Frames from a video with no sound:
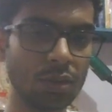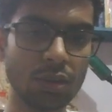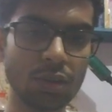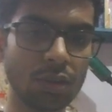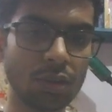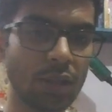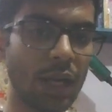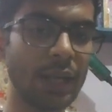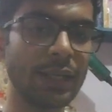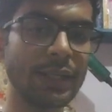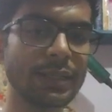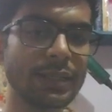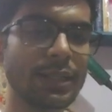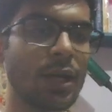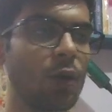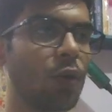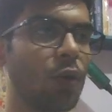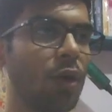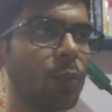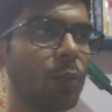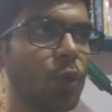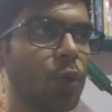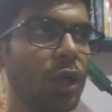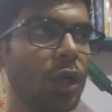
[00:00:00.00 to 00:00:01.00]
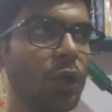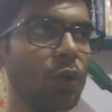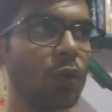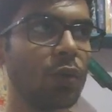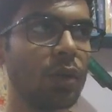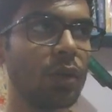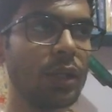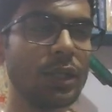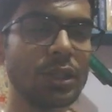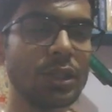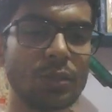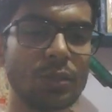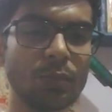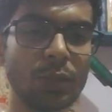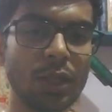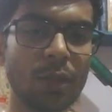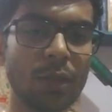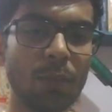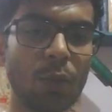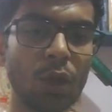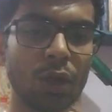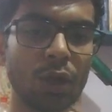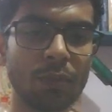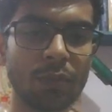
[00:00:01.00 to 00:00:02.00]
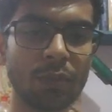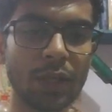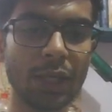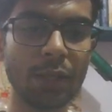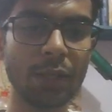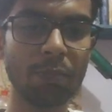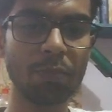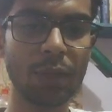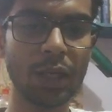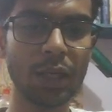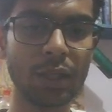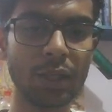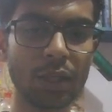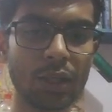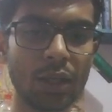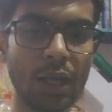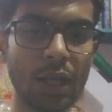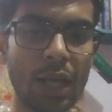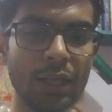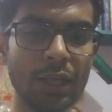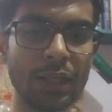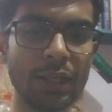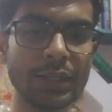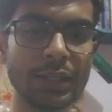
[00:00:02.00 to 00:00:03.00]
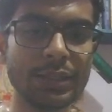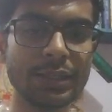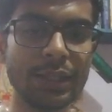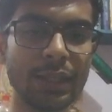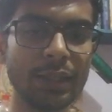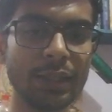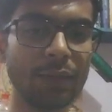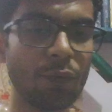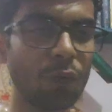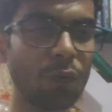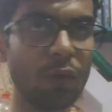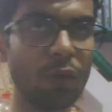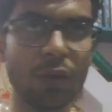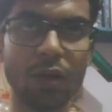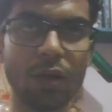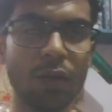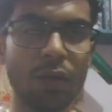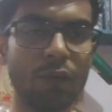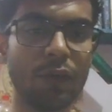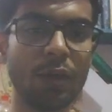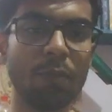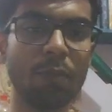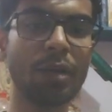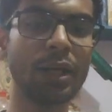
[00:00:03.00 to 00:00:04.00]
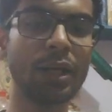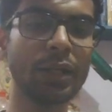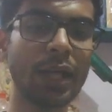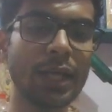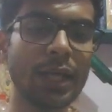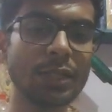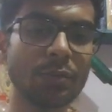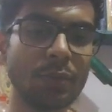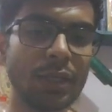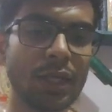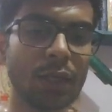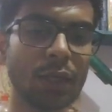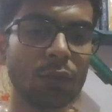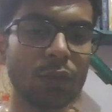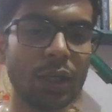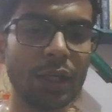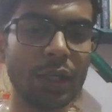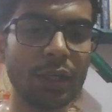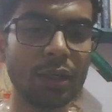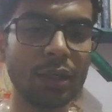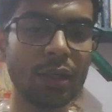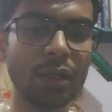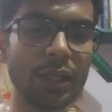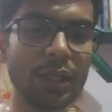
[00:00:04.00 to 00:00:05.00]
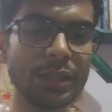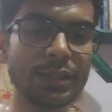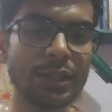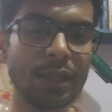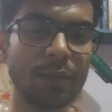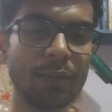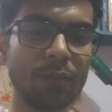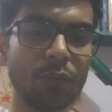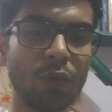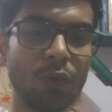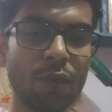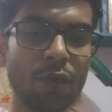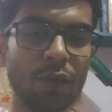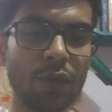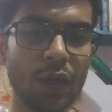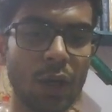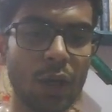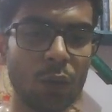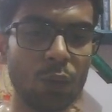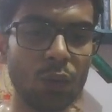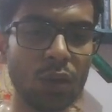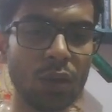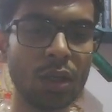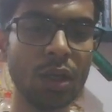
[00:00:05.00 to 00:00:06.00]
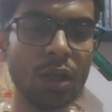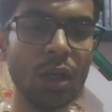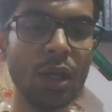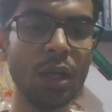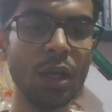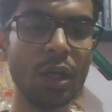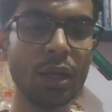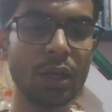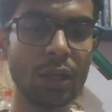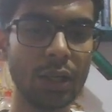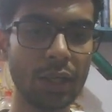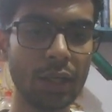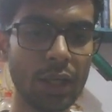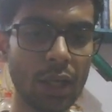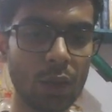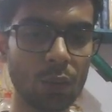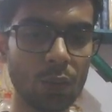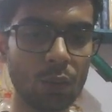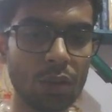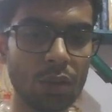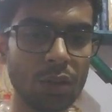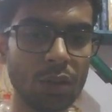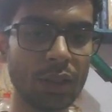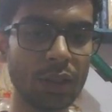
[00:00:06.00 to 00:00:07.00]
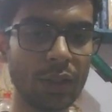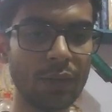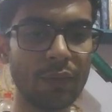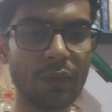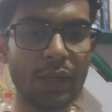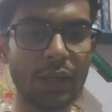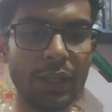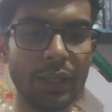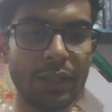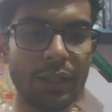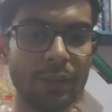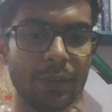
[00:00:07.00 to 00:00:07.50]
That is how I'm going to reach the bottom right part. And let's say for one path has been calculated. Let's say I move down, down, then right.